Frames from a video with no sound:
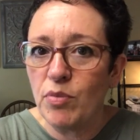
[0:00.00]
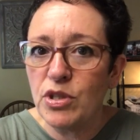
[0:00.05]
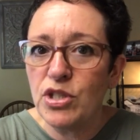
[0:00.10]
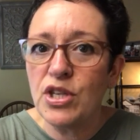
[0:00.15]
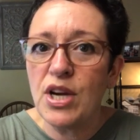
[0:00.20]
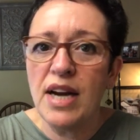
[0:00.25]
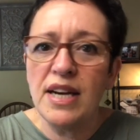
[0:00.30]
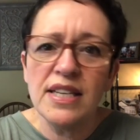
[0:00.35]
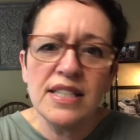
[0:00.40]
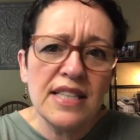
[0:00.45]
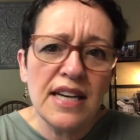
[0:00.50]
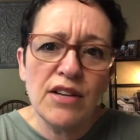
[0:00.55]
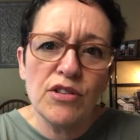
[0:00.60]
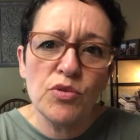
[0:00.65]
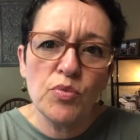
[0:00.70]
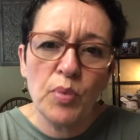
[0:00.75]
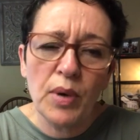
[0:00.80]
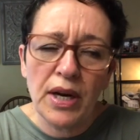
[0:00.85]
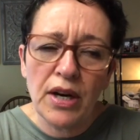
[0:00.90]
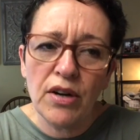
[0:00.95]
which kind of
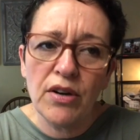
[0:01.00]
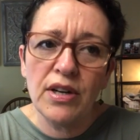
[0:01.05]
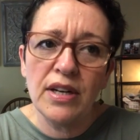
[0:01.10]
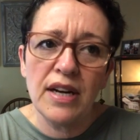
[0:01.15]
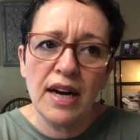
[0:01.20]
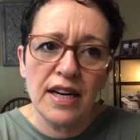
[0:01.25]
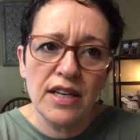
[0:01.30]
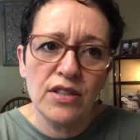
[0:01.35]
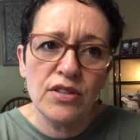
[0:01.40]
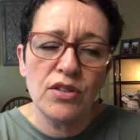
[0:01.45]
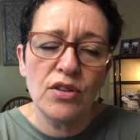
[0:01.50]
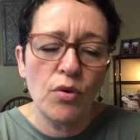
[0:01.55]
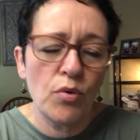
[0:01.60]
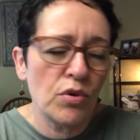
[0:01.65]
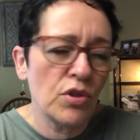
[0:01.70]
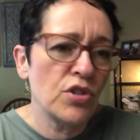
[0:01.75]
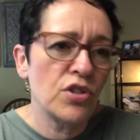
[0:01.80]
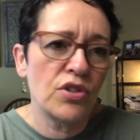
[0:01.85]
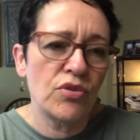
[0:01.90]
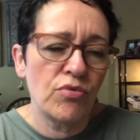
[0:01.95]
sounds weird, an
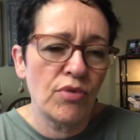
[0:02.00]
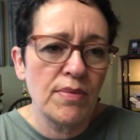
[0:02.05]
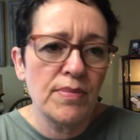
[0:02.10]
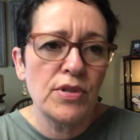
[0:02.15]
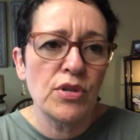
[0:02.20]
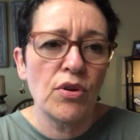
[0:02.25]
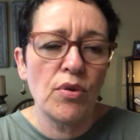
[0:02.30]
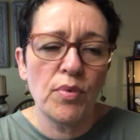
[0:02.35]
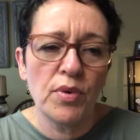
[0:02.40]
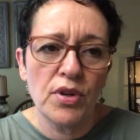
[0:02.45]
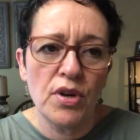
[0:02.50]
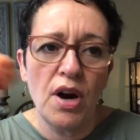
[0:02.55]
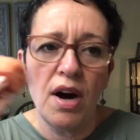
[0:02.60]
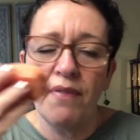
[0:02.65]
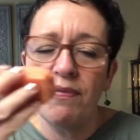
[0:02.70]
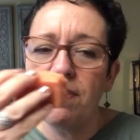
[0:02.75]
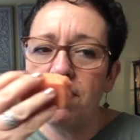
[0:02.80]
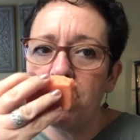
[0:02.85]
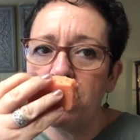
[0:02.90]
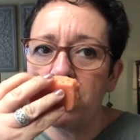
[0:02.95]
orange dreamsicle with
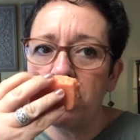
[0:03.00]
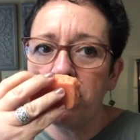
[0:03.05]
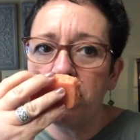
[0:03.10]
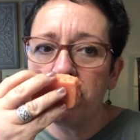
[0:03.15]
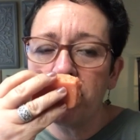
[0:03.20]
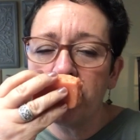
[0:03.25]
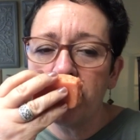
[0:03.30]
coffee, but,